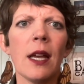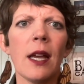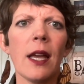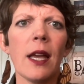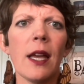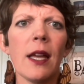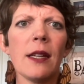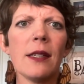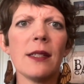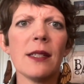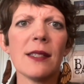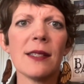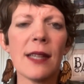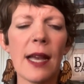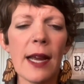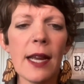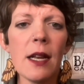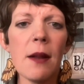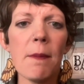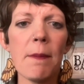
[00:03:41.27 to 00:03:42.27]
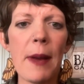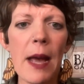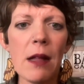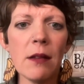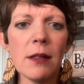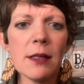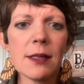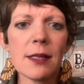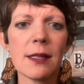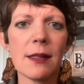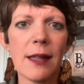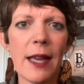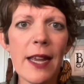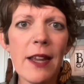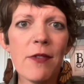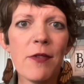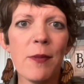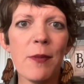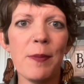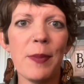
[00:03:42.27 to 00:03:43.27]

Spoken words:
and design a balanced life